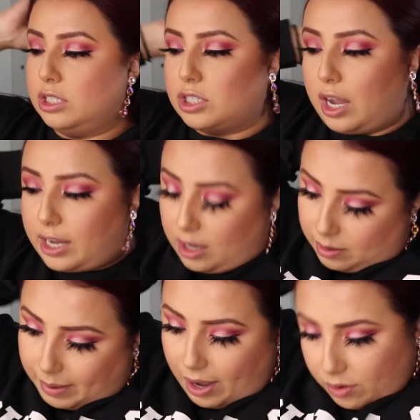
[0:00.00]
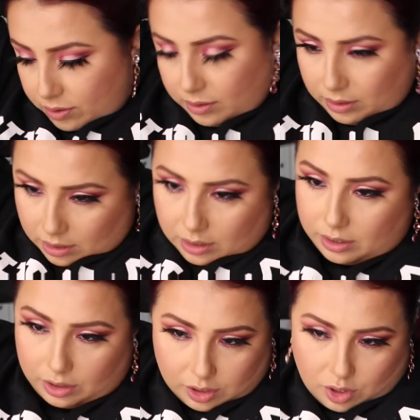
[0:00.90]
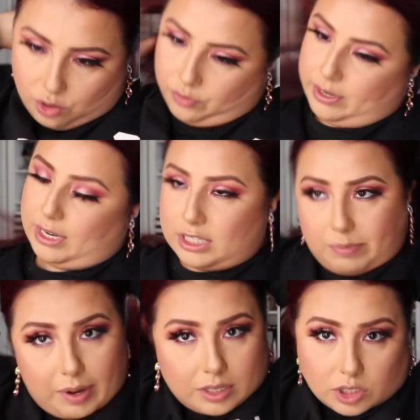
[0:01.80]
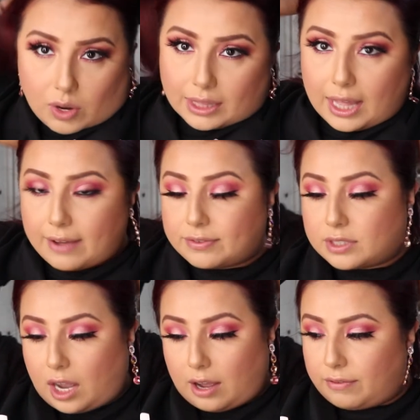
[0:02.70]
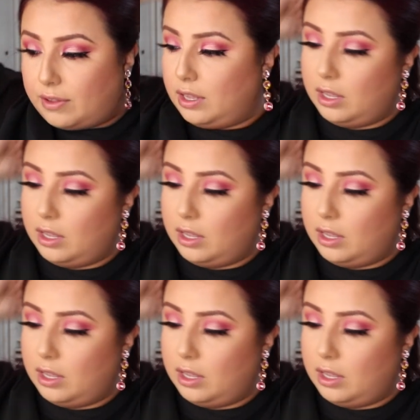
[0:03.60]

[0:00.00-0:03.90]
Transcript: talking about the COVID experience. So I left off